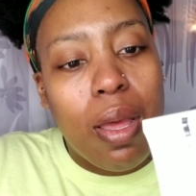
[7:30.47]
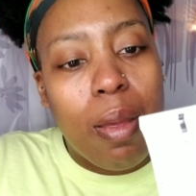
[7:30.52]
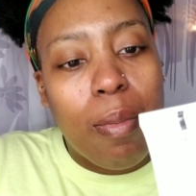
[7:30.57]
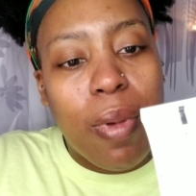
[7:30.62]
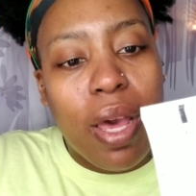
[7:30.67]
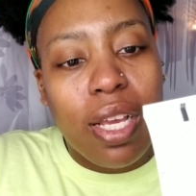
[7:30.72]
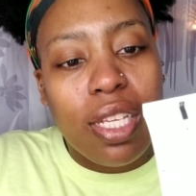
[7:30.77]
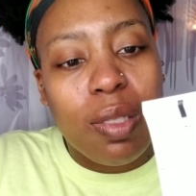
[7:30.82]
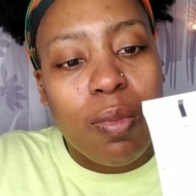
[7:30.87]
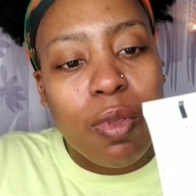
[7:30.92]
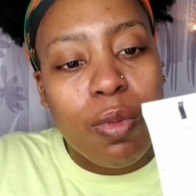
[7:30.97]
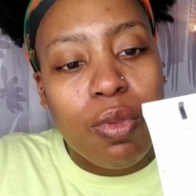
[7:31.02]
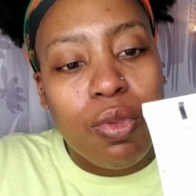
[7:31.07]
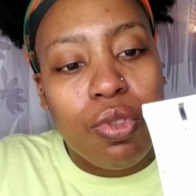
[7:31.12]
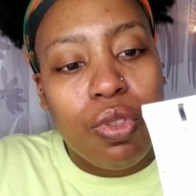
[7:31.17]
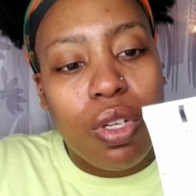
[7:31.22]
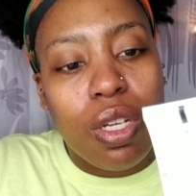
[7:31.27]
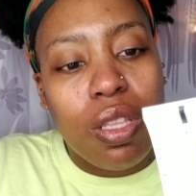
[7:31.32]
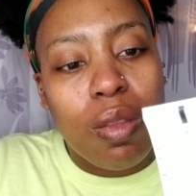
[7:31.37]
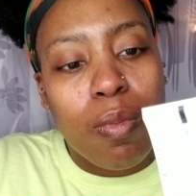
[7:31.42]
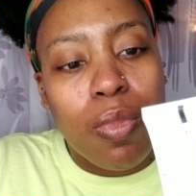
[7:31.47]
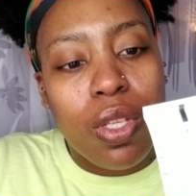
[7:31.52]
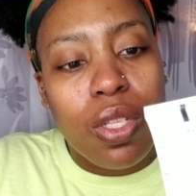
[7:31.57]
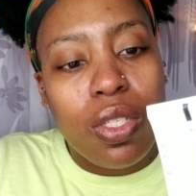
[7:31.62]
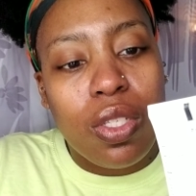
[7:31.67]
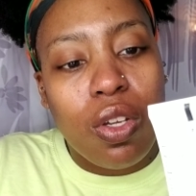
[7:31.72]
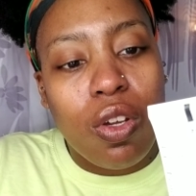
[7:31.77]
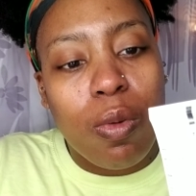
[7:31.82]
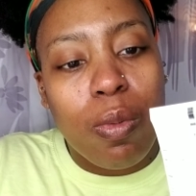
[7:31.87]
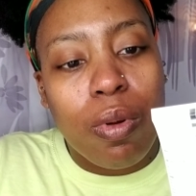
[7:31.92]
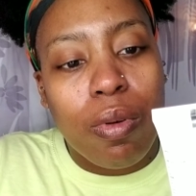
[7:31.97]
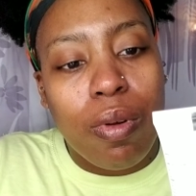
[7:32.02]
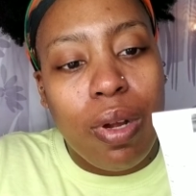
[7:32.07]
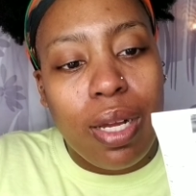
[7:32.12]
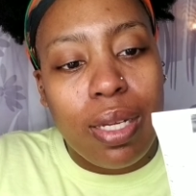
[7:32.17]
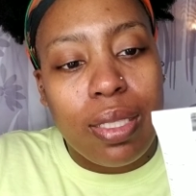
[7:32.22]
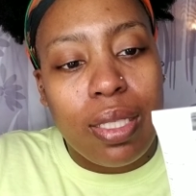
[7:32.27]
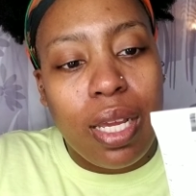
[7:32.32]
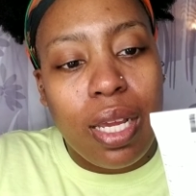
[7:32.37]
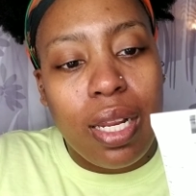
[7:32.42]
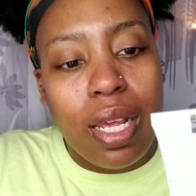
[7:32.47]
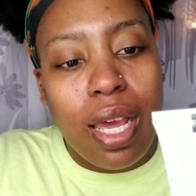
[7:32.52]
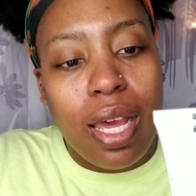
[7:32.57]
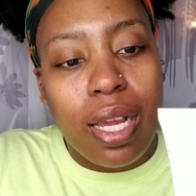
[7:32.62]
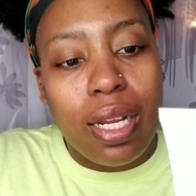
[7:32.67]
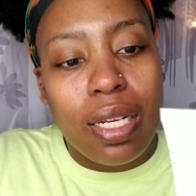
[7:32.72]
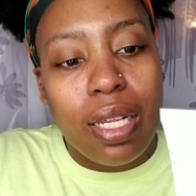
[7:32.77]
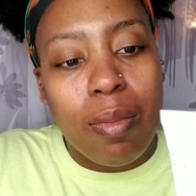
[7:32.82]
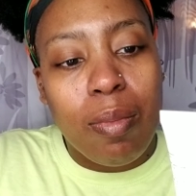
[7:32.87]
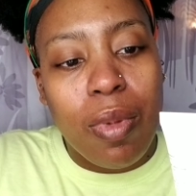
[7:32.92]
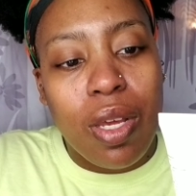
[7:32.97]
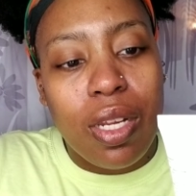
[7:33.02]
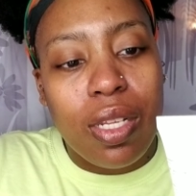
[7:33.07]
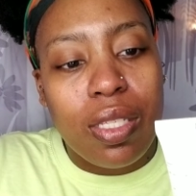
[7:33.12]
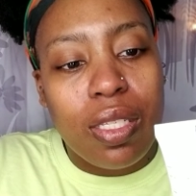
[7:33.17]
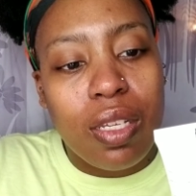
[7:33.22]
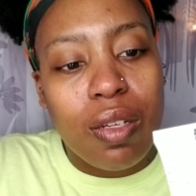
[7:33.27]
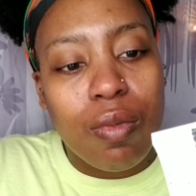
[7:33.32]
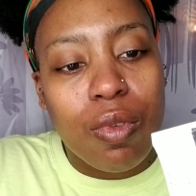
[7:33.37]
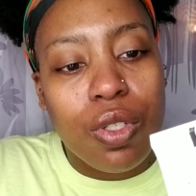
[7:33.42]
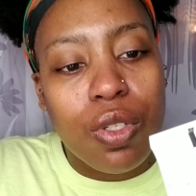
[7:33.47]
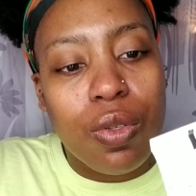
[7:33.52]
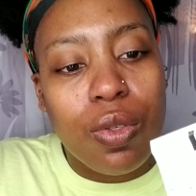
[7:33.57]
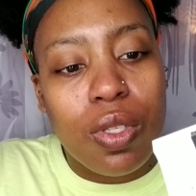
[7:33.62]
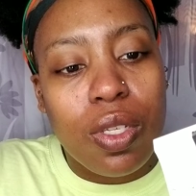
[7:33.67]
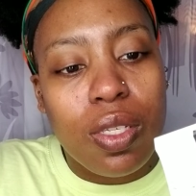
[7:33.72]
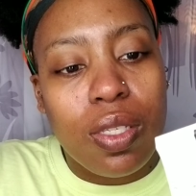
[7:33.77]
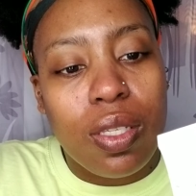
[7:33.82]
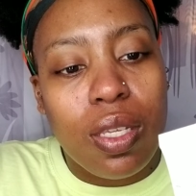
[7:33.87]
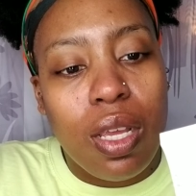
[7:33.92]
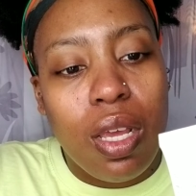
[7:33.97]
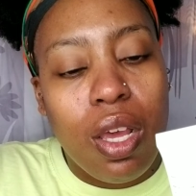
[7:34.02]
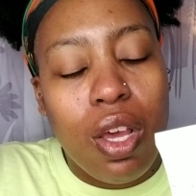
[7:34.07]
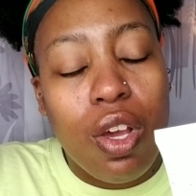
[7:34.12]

Maximum strength benzoyl peroxide acne medicine reduces